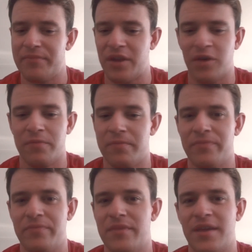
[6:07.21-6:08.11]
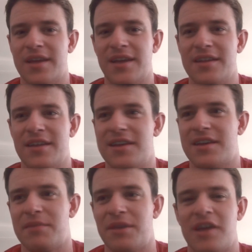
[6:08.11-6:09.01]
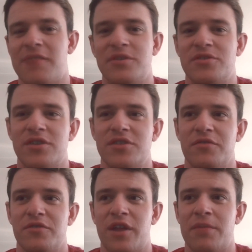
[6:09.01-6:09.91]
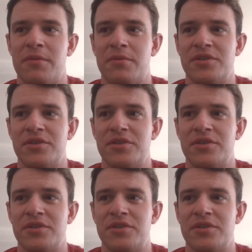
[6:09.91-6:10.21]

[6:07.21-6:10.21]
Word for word: you know it, it can be it can be stressful for a lot of people.